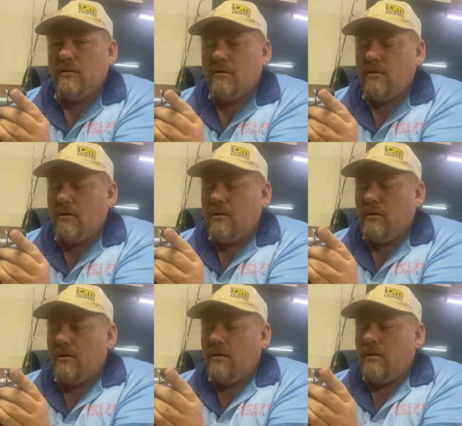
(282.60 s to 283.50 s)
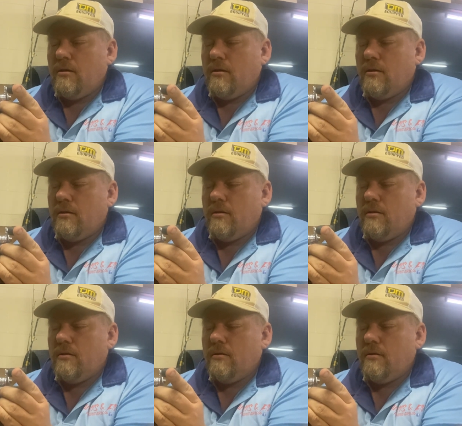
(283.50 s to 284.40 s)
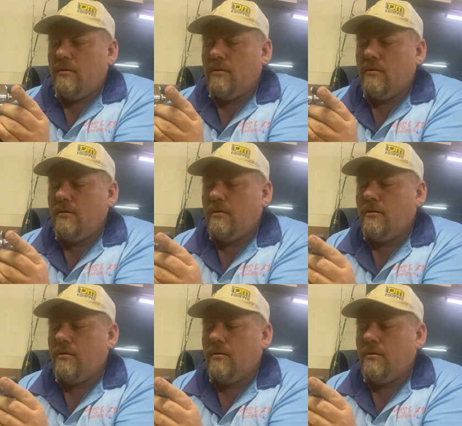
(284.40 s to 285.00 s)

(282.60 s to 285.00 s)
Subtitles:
No one is speaking in this clip.